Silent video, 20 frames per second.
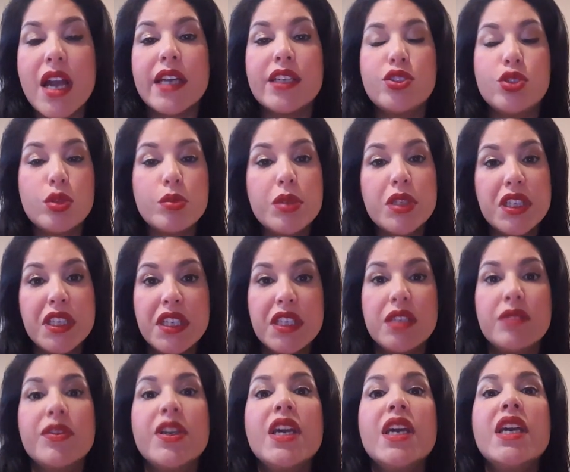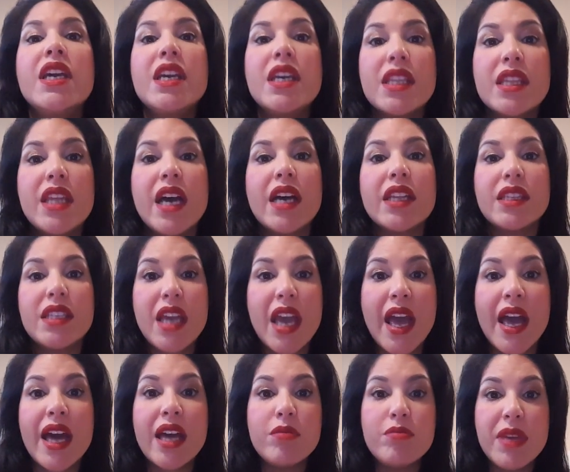I do believe that the
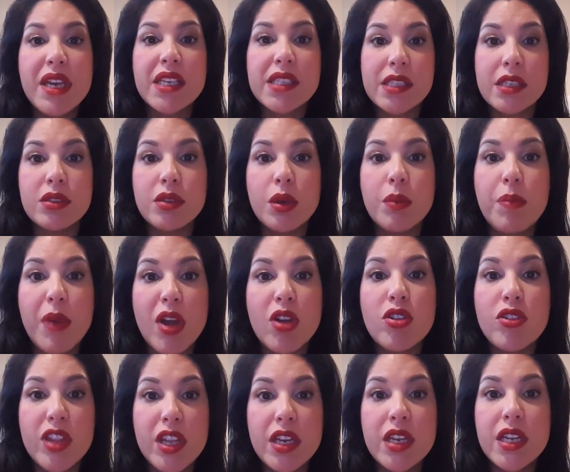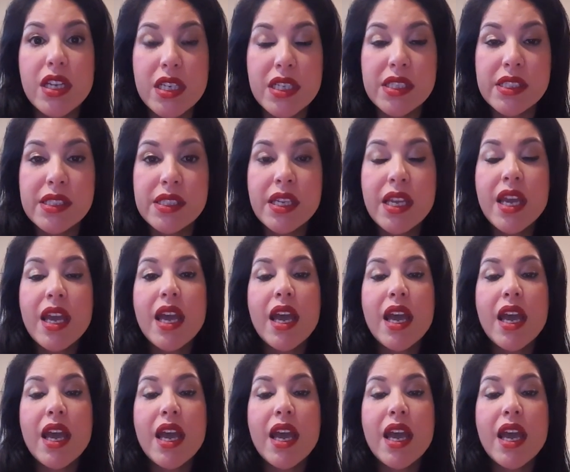ad makes it look better than it is,